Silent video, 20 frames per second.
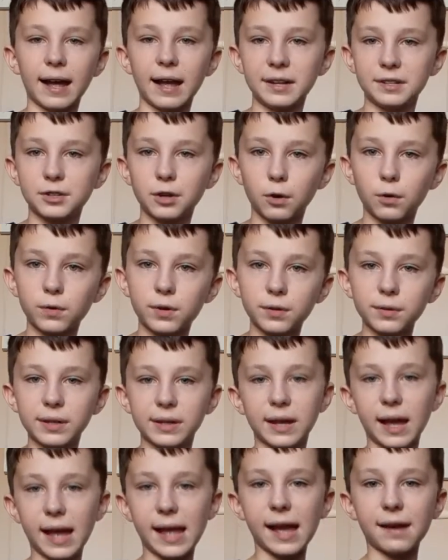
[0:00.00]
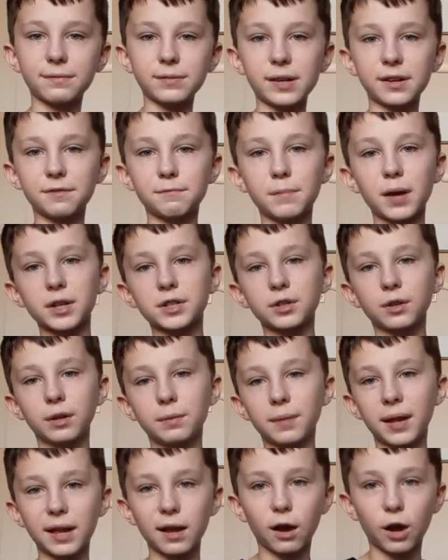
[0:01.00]
I have enough muscle in
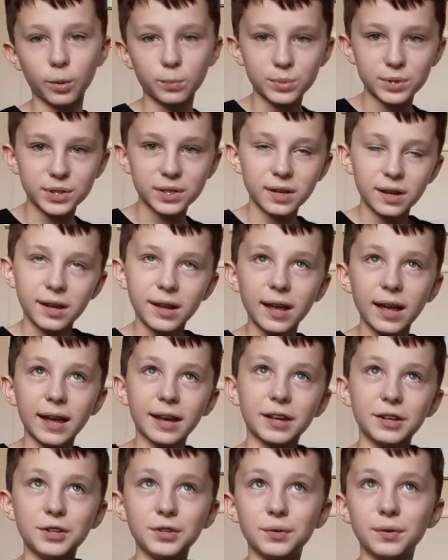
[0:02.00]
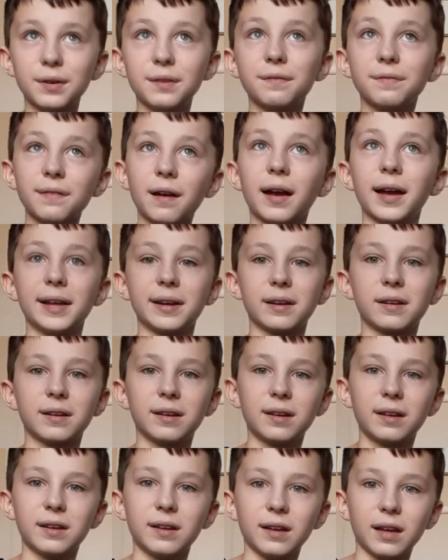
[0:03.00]
my arms, I can do it, fine.
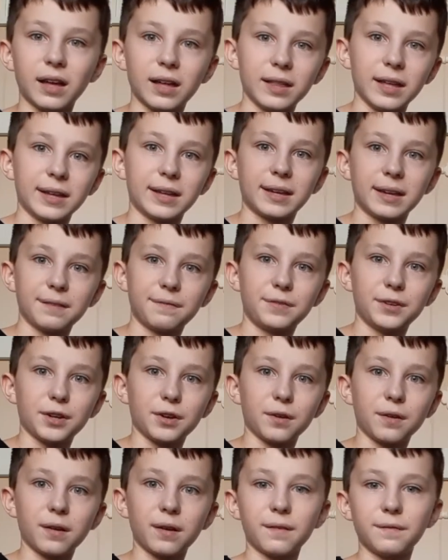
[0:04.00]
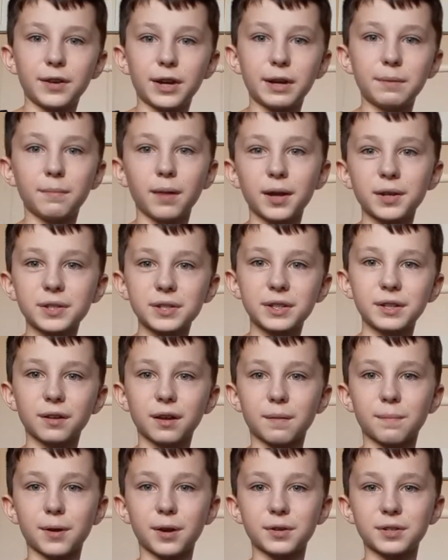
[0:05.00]
Like if you're a very
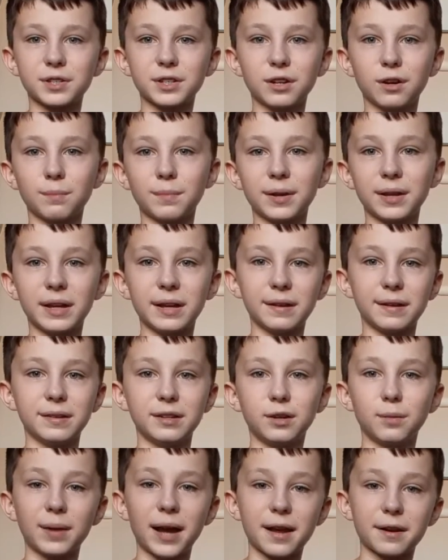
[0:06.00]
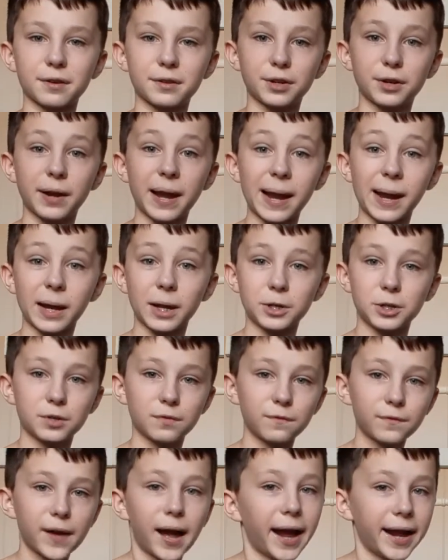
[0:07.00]
muscular person, no matter your age,
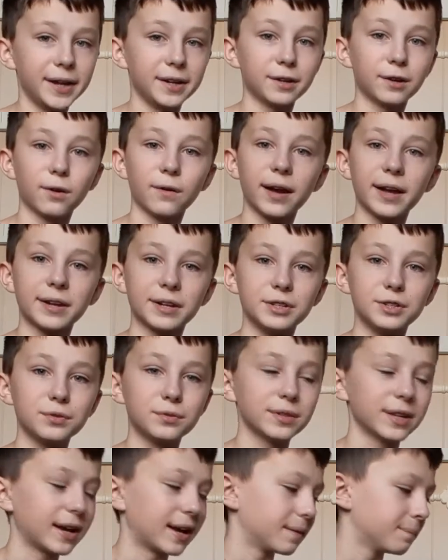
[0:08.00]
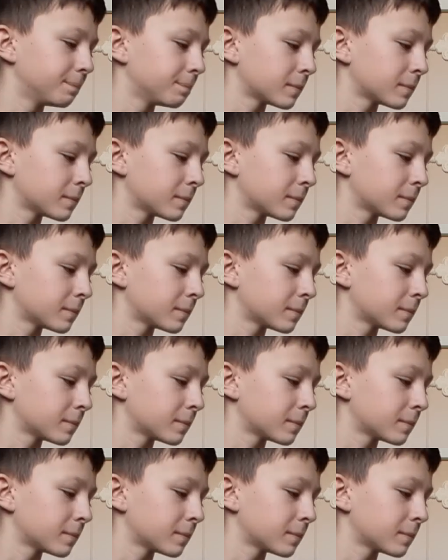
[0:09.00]
fine, go ahead and do that.